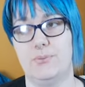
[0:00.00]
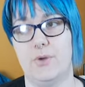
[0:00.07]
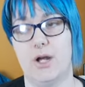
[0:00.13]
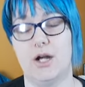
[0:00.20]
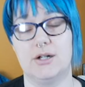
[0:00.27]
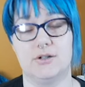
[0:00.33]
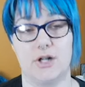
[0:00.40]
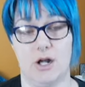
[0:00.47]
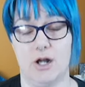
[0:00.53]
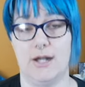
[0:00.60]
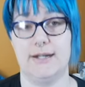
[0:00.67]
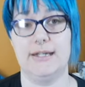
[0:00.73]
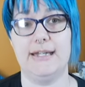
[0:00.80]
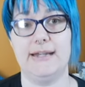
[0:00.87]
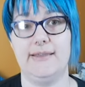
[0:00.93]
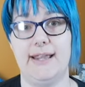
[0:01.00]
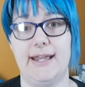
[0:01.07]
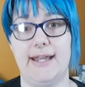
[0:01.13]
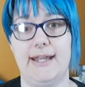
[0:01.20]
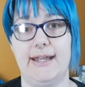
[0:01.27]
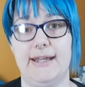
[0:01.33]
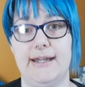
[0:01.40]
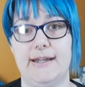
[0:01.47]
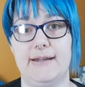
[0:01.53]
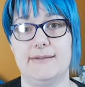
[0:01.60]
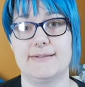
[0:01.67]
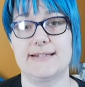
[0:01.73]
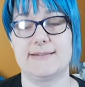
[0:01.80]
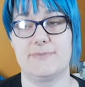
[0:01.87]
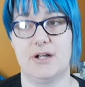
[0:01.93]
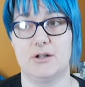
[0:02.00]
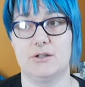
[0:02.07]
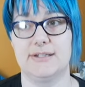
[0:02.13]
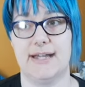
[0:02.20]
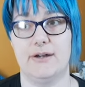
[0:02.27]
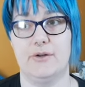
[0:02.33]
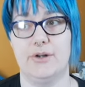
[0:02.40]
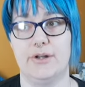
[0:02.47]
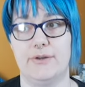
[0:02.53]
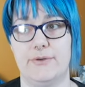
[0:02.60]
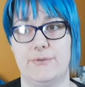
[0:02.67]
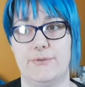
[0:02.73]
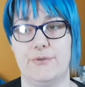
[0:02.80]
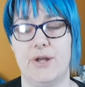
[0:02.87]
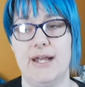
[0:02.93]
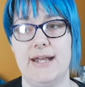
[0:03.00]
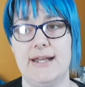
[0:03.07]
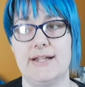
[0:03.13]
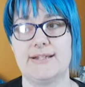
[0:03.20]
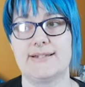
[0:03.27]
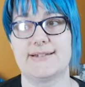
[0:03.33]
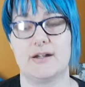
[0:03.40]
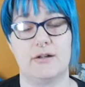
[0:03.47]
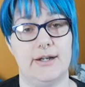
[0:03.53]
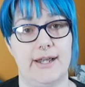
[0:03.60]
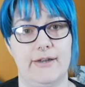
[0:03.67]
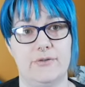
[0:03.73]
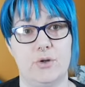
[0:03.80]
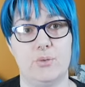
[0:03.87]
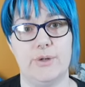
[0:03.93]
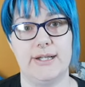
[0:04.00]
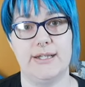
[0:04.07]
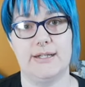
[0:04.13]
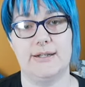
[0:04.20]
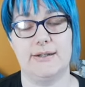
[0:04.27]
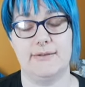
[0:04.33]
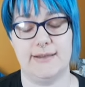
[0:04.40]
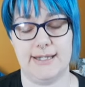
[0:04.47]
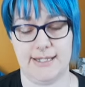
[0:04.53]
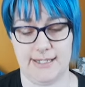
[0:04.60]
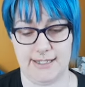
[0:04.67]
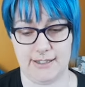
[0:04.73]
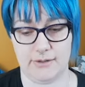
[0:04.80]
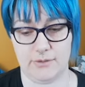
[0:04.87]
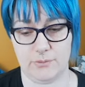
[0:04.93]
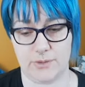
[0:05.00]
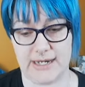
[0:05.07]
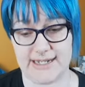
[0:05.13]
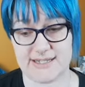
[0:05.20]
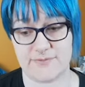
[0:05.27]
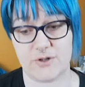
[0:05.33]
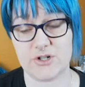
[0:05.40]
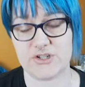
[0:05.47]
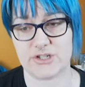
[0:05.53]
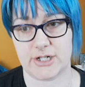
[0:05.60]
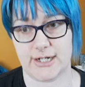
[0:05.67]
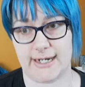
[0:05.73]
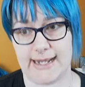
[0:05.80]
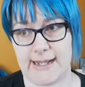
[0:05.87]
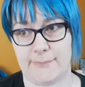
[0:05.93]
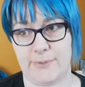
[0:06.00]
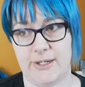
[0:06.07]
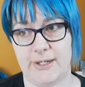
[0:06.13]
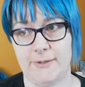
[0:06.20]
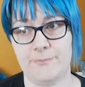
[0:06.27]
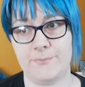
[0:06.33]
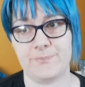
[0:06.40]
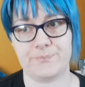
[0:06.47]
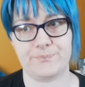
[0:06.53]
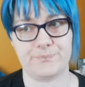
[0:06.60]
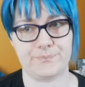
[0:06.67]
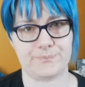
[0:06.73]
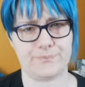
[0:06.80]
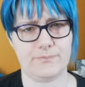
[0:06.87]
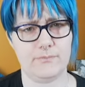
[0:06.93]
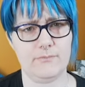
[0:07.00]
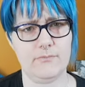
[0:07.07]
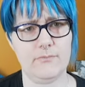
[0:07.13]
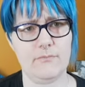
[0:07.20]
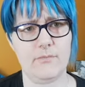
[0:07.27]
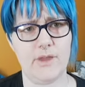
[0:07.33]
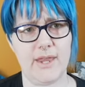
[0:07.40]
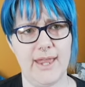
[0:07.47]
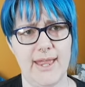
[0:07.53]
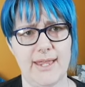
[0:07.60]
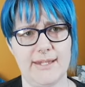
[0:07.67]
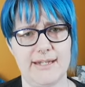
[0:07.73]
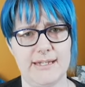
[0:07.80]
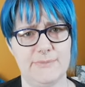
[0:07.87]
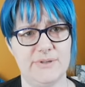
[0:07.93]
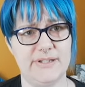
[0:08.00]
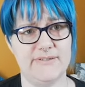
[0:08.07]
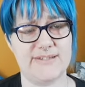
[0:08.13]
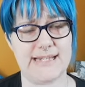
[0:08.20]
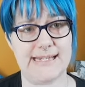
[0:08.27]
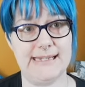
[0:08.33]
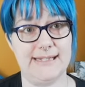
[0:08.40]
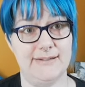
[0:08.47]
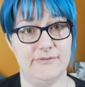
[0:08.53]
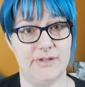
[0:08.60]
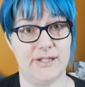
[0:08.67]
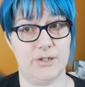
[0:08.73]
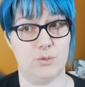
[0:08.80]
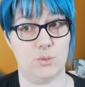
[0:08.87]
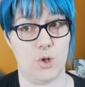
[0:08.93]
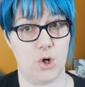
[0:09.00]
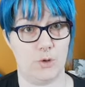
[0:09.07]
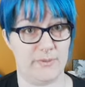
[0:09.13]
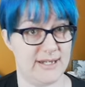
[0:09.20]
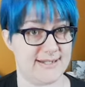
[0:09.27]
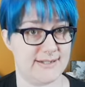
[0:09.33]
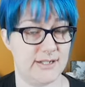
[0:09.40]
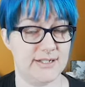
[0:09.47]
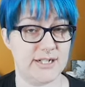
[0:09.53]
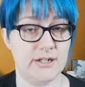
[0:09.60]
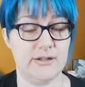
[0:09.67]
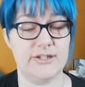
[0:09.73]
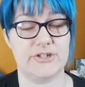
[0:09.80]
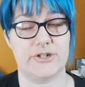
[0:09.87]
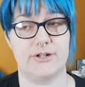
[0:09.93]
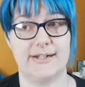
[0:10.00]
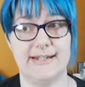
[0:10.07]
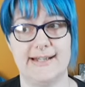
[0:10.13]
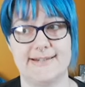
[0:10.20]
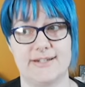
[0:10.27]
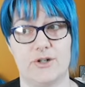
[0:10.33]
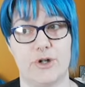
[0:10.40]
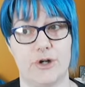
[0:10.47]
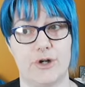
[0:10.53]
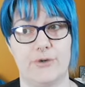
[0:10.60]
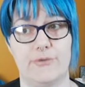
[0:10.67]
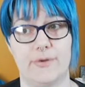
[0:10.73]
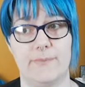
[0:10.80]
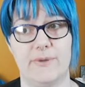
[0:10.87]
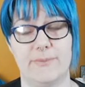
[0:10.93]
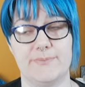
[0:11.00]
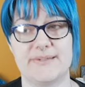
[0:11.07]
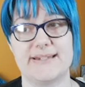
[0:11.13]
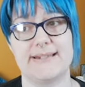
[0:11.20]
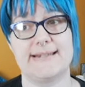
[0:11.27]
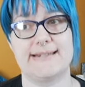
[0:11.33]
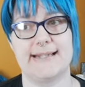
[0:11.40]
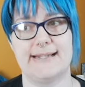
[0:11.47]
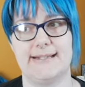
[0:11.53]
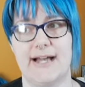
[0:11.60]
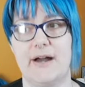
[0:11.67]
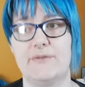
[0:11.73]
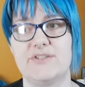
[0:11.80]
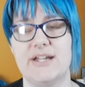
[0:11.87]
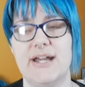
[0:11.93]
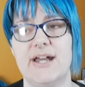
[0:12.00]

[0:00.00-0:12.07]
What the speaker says: are gone. They smuggled out of Sarajevo when the raids first started happening, and he believes they live in Rome. He's not entirely sure. He hasn't heard from them since they left.